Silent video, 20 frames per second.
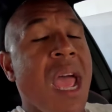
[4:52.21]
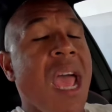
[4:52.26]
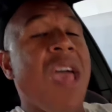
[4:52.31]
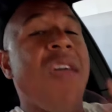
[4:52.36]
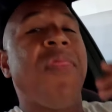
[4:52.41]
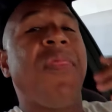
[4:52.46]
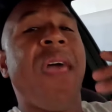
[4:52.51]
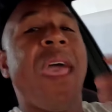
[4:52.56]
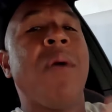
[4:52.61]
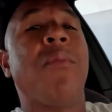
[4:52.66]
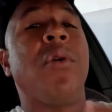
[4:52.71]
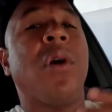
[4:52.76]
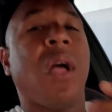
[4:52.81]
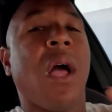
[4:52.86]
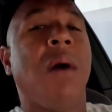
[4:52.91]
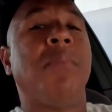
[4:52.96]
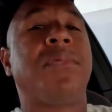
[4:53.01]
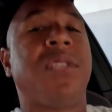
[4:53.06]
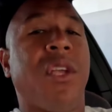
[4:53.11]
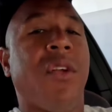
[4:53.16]
and they will
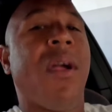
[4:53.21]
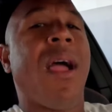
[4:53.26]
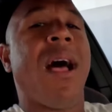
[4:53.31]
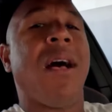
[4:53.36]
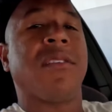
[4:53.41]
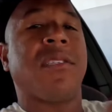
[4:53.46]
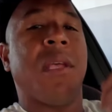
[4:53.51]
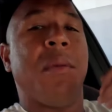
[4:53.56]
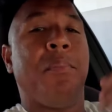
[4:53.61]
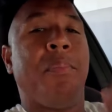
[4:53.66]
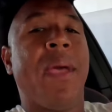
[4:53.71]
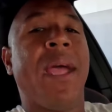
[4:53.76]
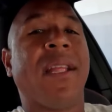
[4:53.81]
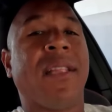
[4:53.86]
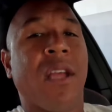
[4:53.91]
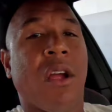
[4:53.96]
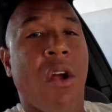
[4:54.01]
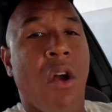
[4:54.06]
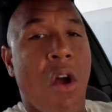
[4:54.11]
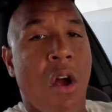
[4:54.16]
come to your house and
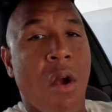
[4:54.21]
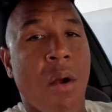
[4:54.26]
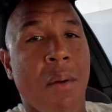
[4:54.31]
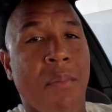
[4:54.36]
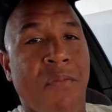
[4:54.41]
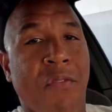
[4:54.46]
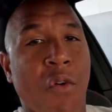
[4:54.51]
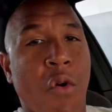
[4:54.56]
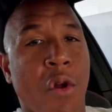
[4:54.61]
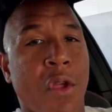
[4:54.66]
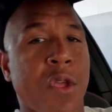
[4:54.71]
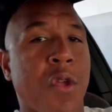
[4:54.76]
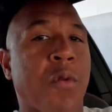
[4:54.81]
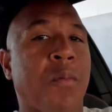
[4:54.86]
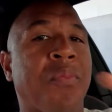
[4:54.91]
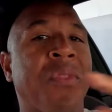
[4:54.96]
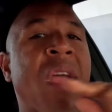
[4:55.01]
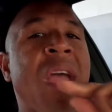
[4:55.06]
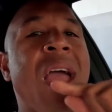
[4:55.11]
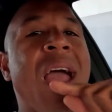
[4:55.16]
pick the car up for you.